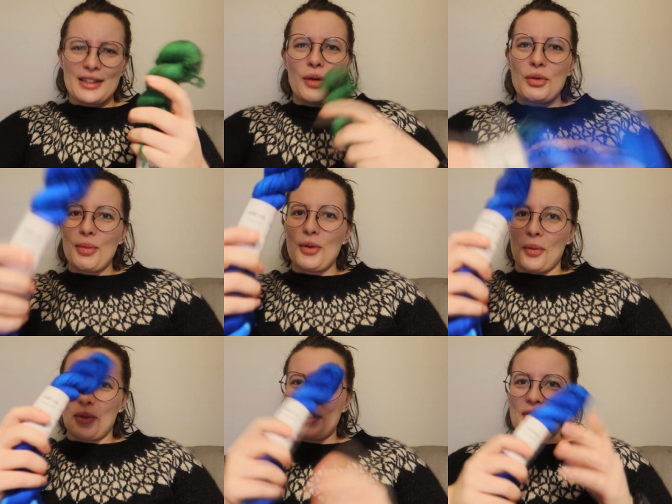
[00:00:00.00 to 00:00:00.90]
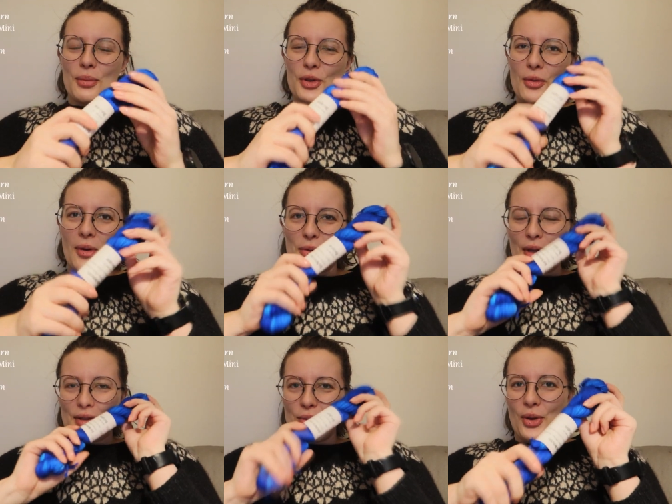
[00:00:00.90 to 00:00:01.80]
let's start with the blue one, because the
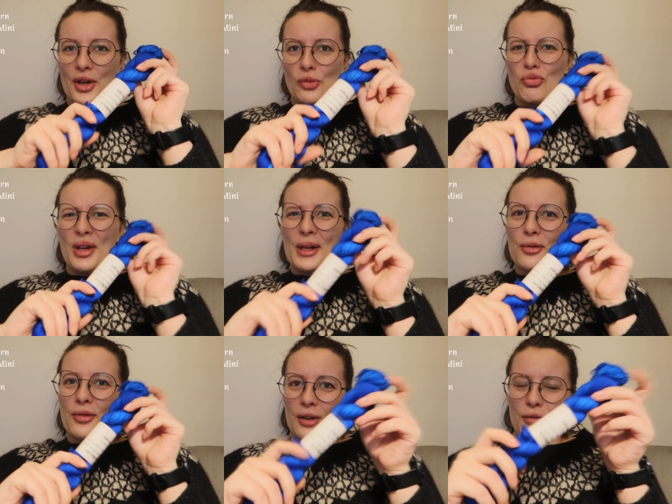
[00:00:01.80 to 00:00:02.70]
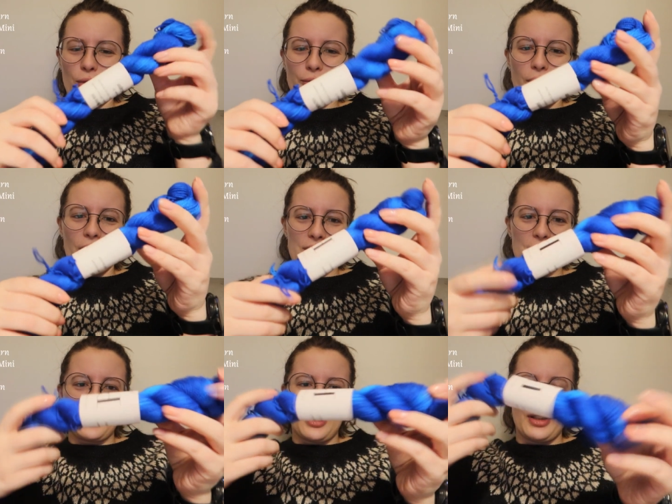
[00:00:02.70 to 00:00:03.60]
blue one was actually one I really fell for
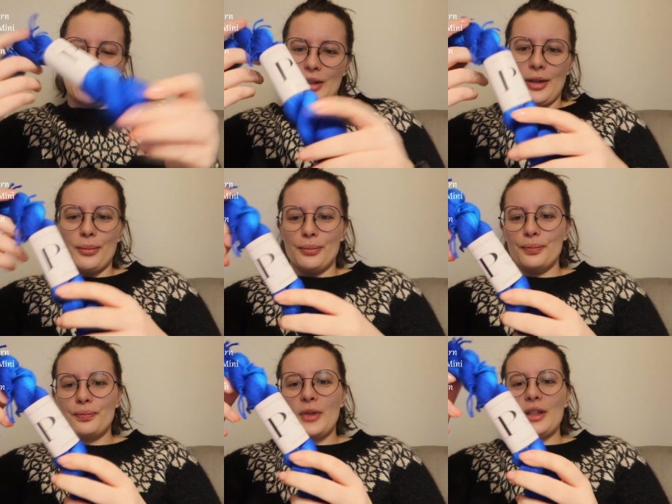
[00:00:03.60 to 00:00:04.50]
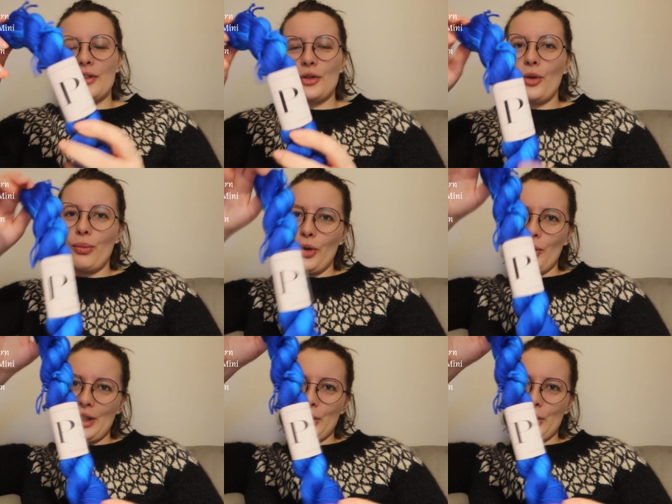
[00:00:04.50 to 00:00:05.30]
first. Um, this is called